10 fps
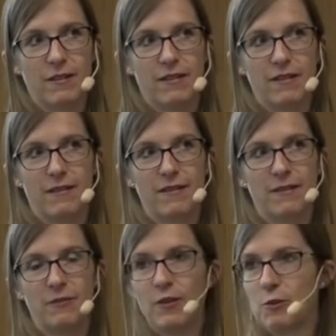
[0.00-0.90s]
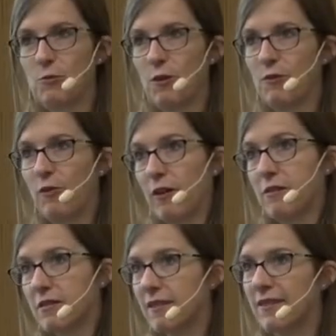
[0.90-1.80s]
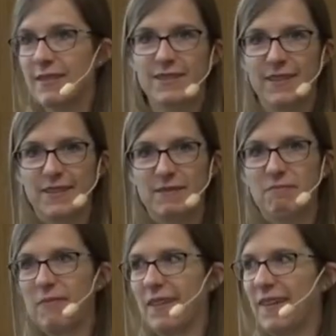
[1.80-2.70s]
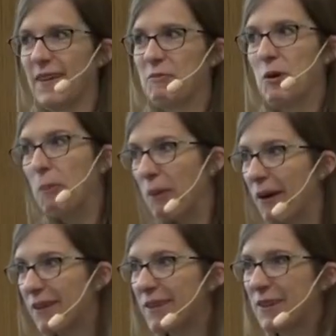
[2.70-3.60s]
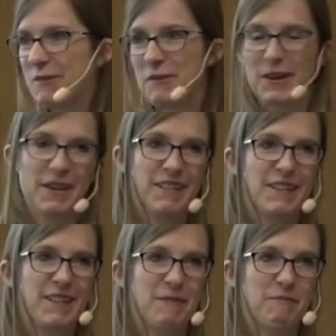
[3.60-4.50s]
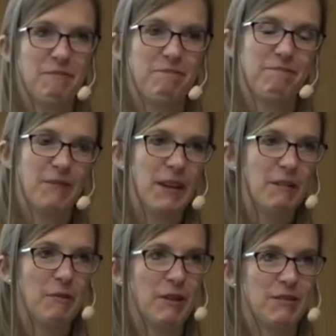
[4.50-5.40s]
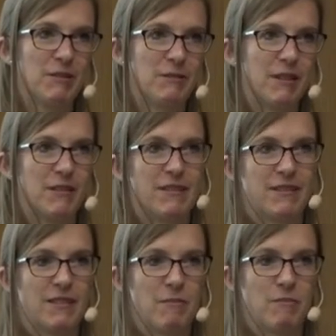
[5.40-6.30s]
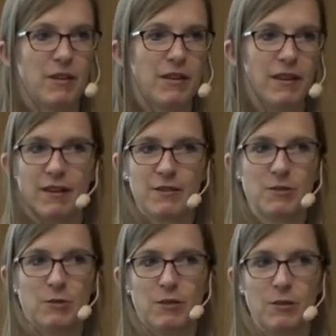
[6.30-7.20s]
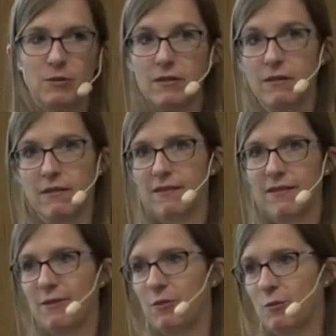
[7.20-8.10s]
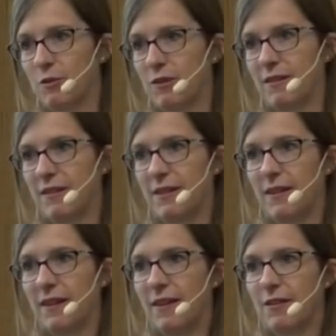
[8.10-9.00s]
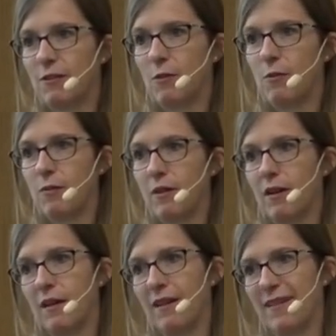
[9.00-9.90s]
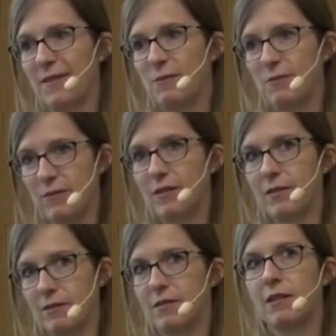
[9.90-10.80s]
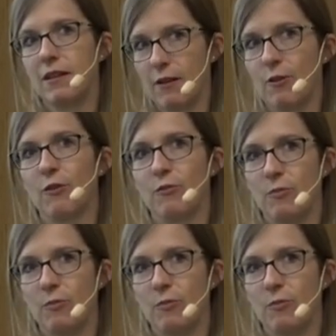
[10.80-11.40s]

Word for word: uh, uh, field qualifiers, at least I prepared in a way the database so that somebody else could use it in the future. So yeah, uh, there's still a lot of